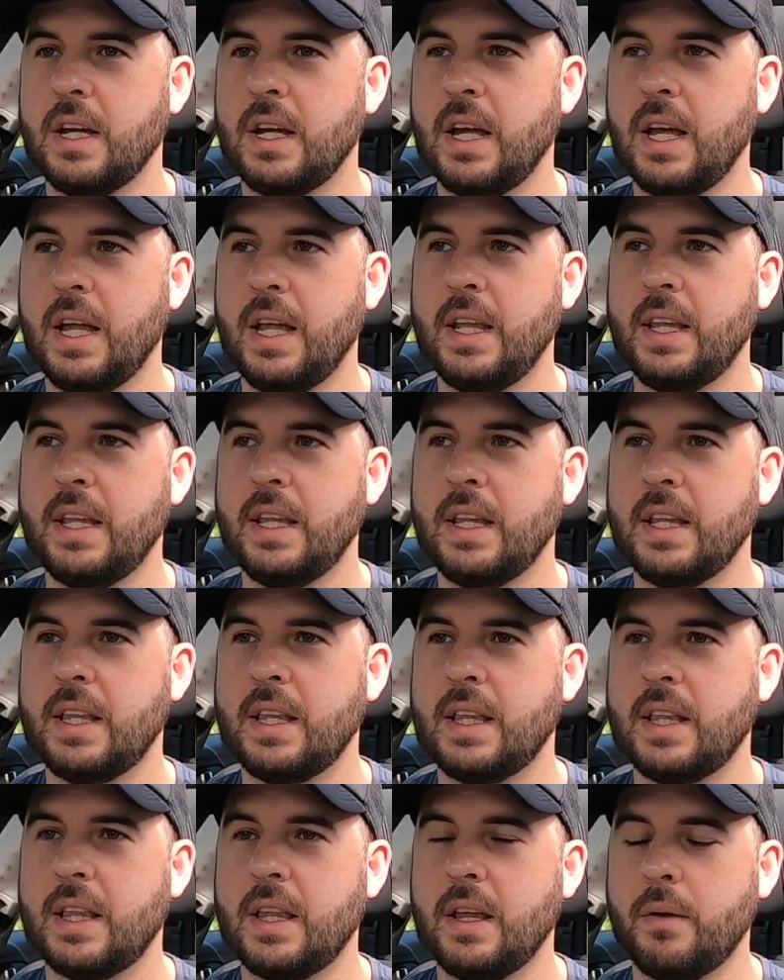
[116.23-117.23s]
and
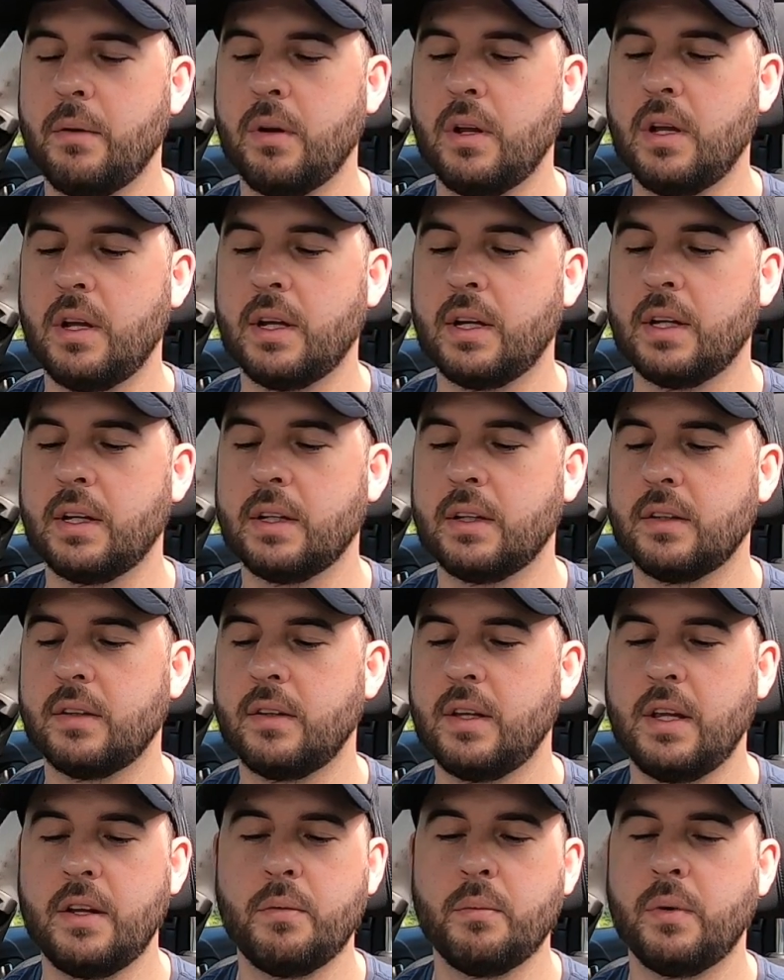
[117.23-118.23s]
they were like,
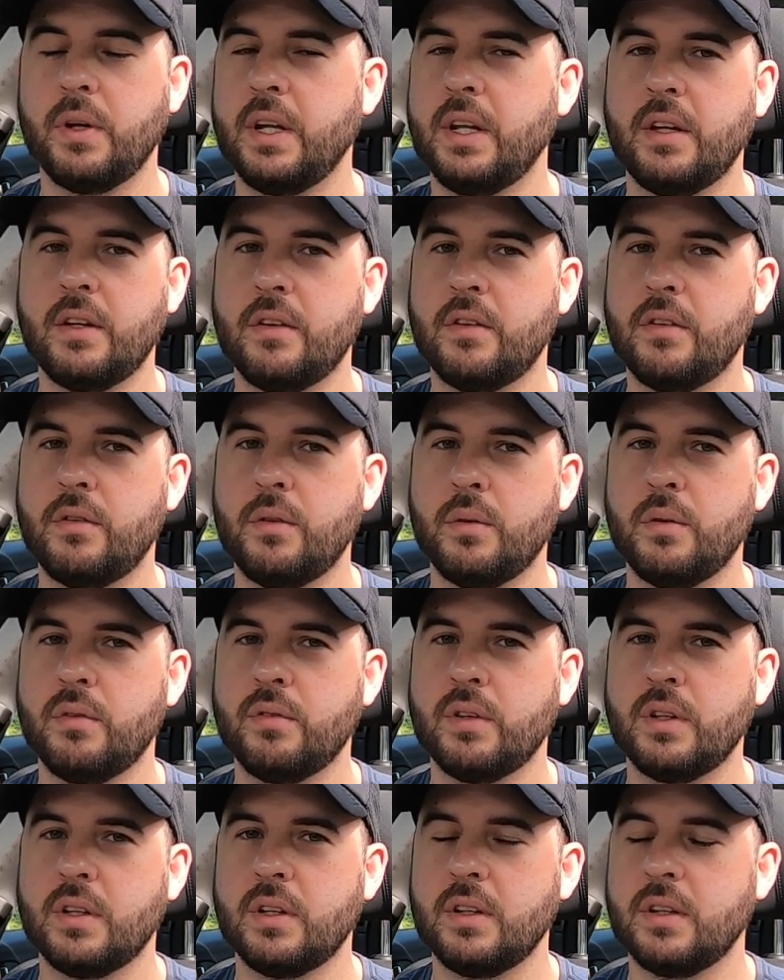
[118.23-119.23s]
they didn't want anything to do
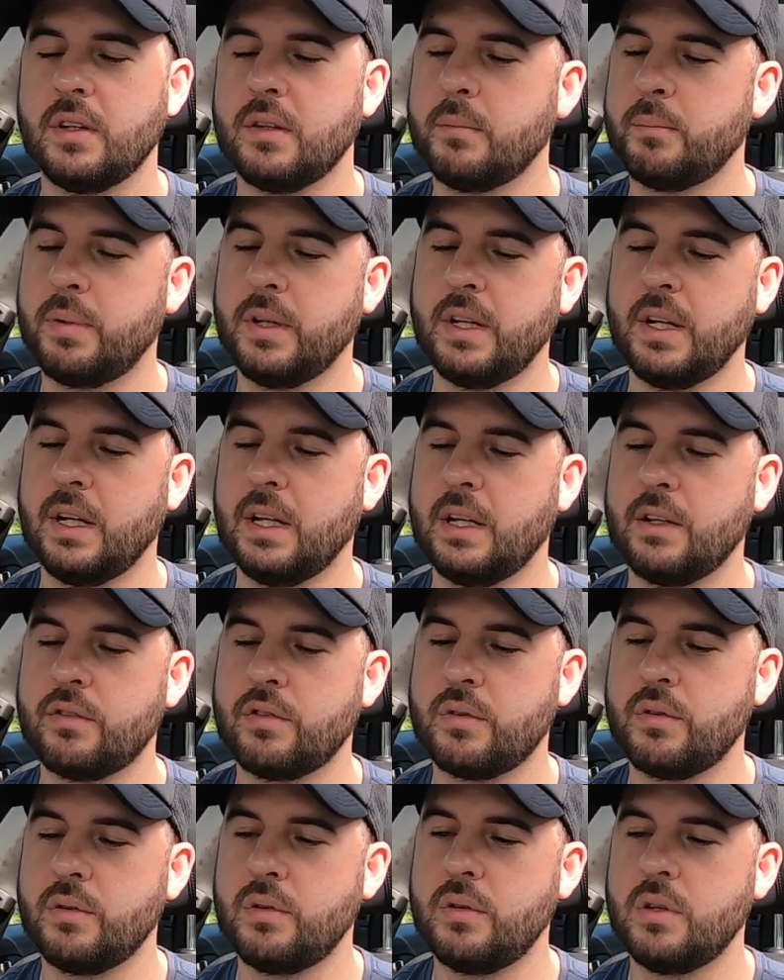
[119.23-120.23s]
with it being
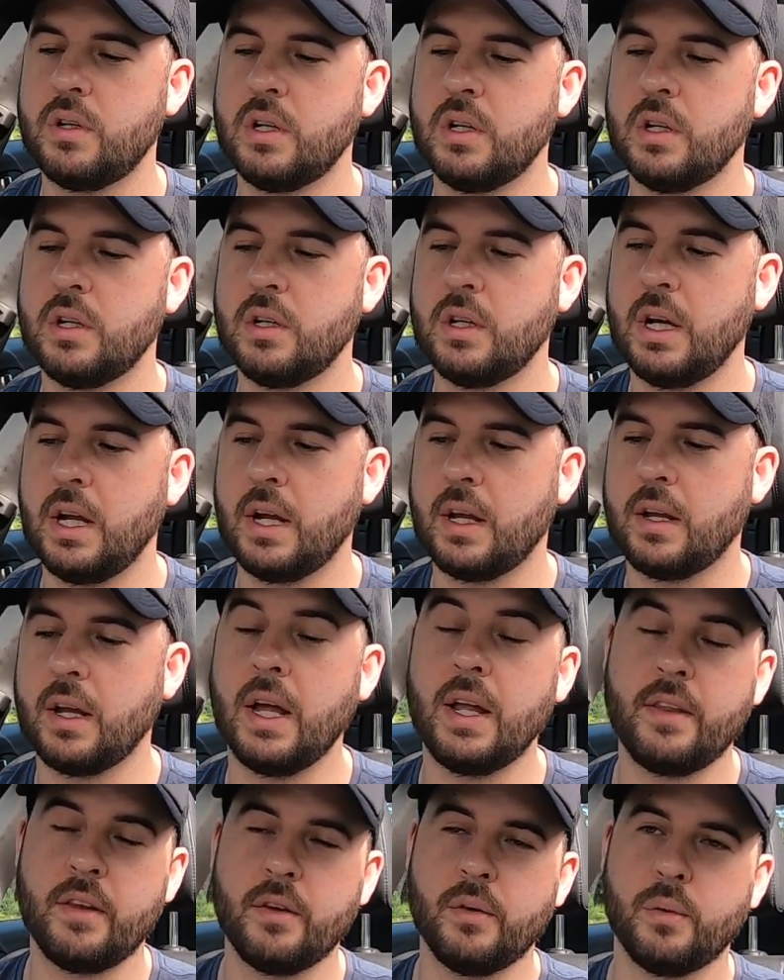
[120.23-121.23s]
electrical,
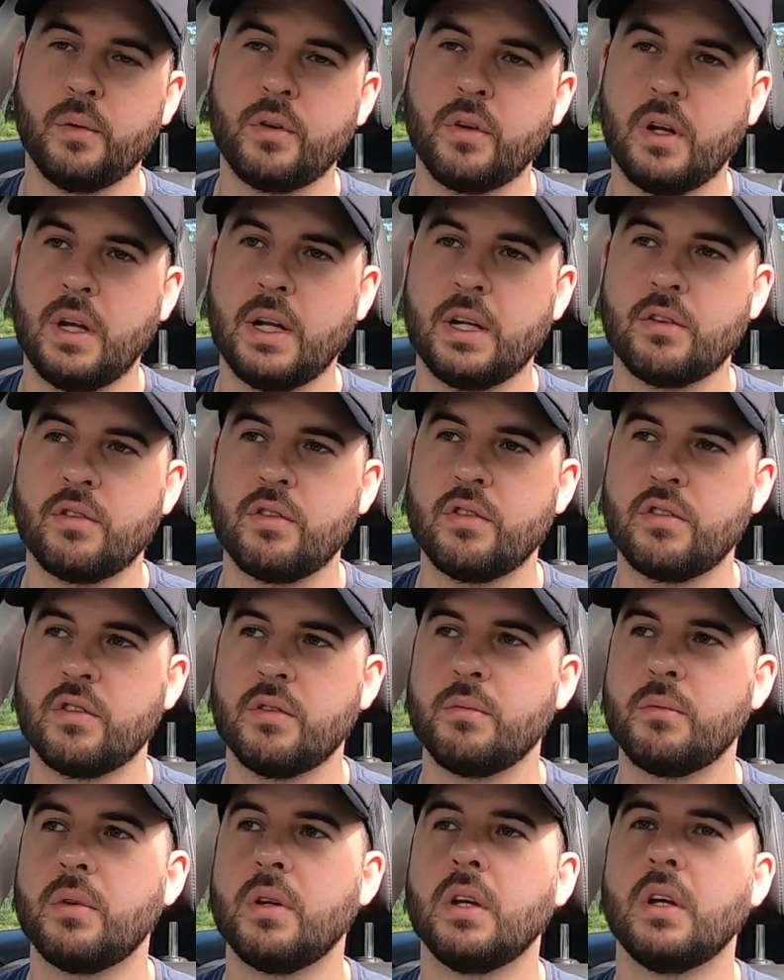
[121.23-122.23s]
and the auto
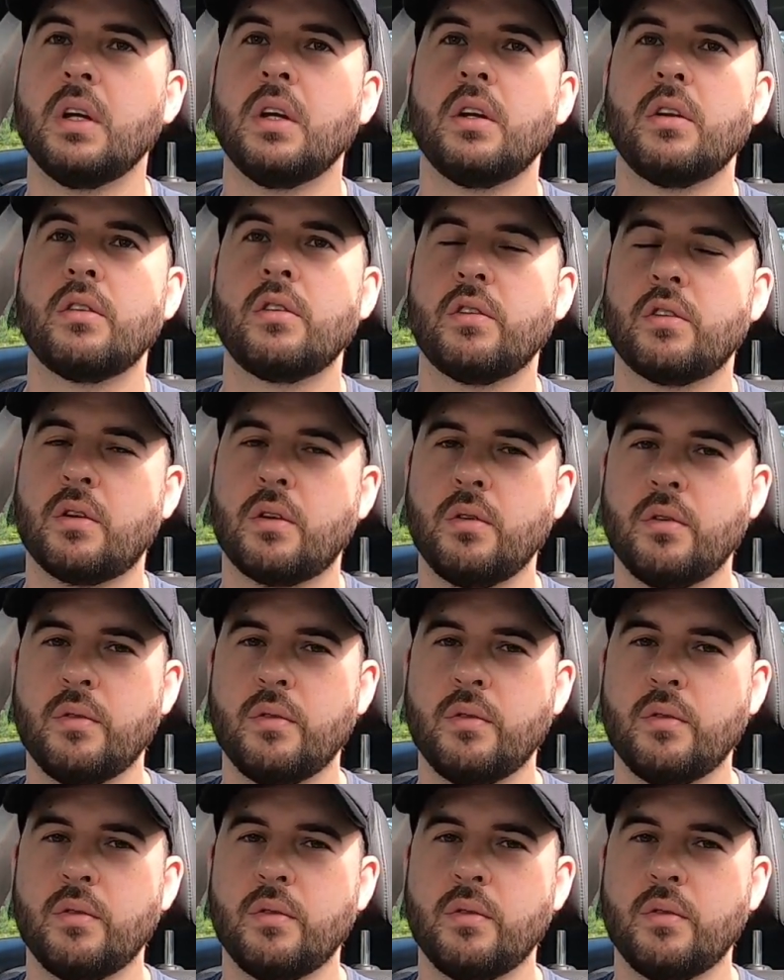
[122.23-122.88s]
electrician just